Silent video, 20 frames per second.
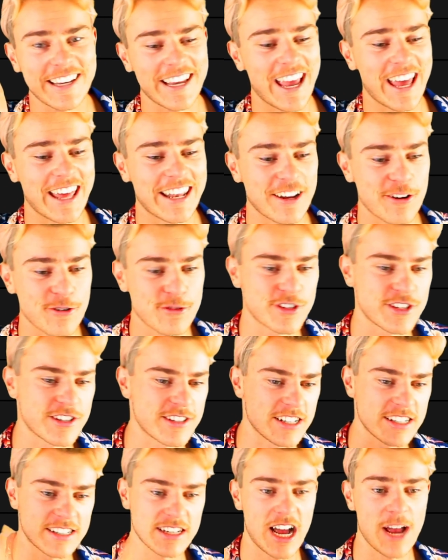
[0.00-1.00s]
And it was
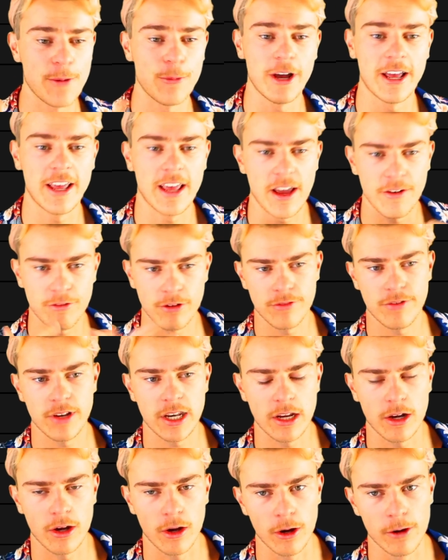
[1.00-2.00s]
just a time where every
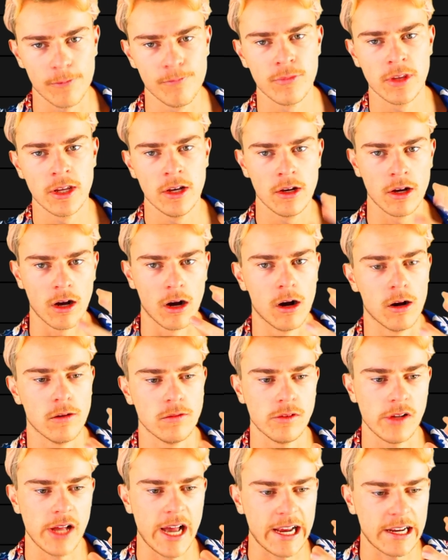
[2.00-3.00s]
video of
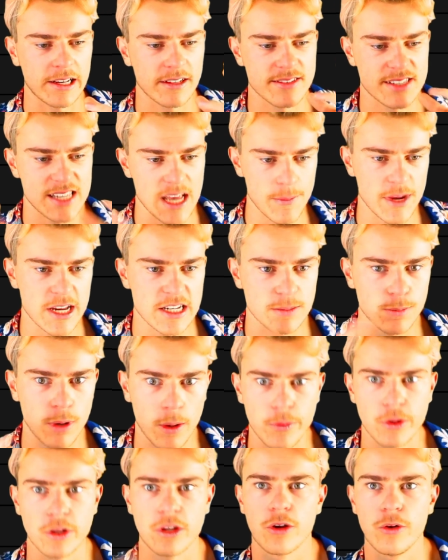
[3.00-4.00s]
like semi to
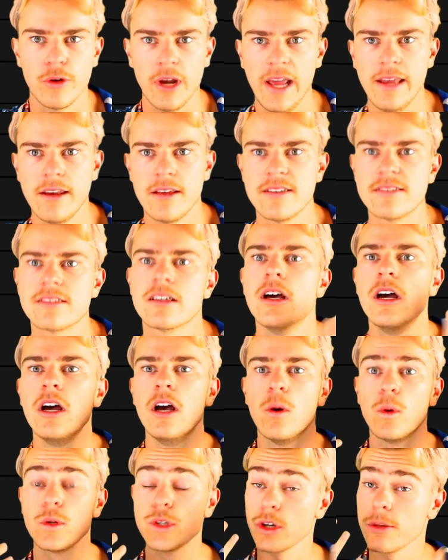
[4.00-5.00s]
popular creators
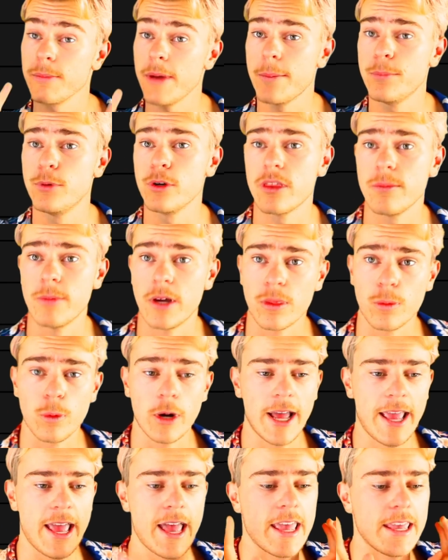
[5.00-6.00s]
were talking about Book of the Month
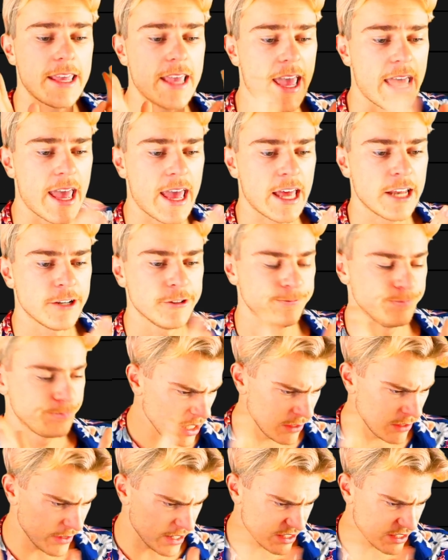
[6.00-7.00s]
YA. And
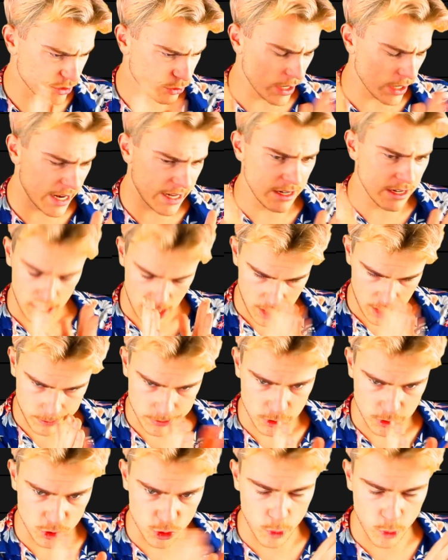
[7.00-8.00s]
this thread
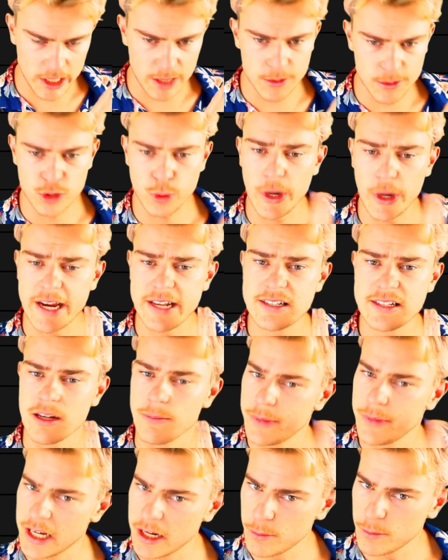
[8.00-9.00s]
happened on Twitter between some
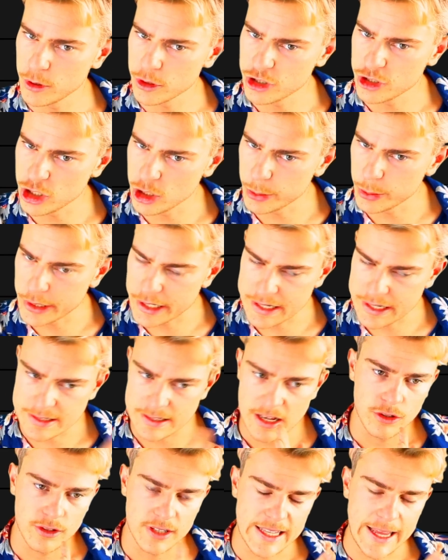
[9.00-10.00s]
bigger booktubers.
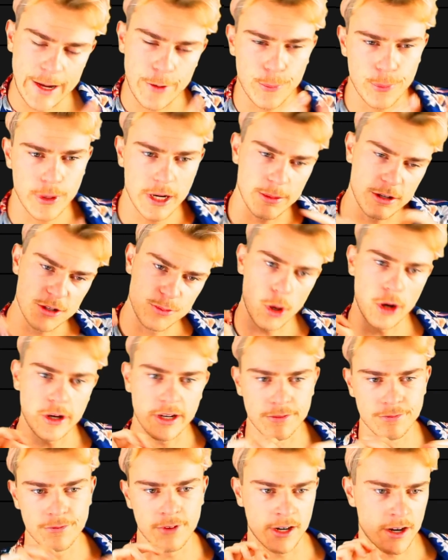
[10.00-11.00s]
And they were pretty much
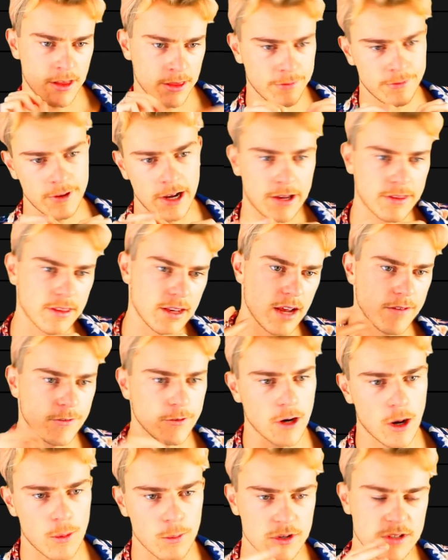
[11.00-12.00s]
poking fun at the fact that
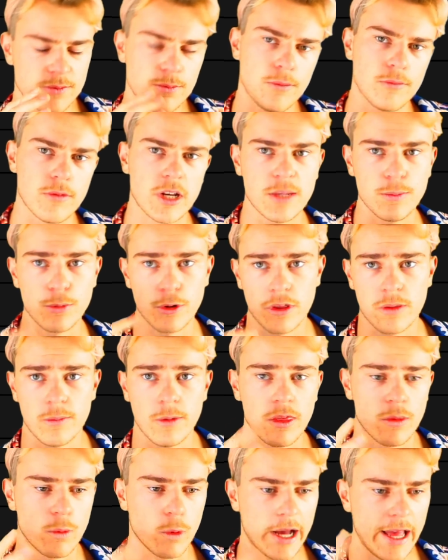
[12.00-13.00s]
everyone was promoting Book of the
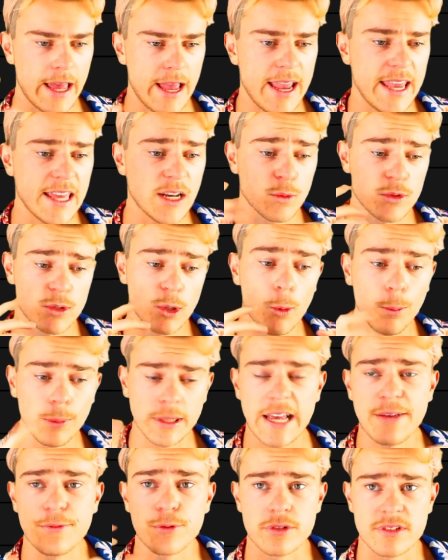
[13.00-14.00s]
Month YA. And it was all
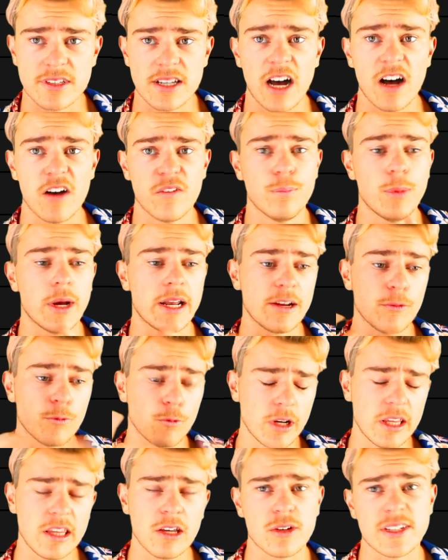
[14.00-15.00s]
playful stuff, but it
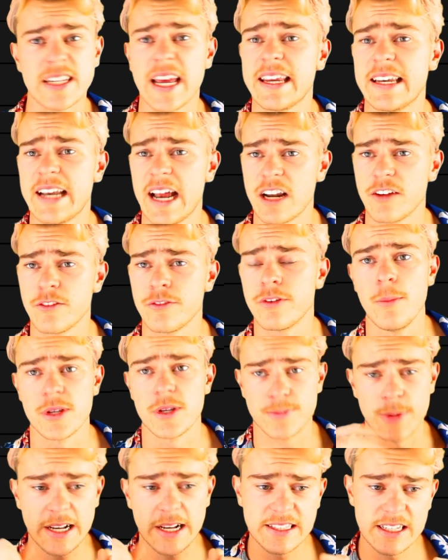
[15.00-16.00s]
really got taken out of
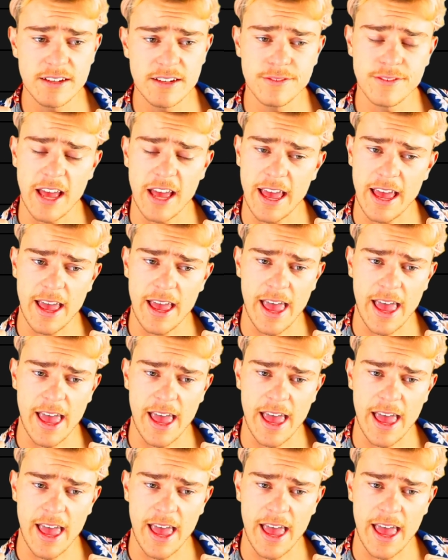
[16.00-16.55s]
perspective.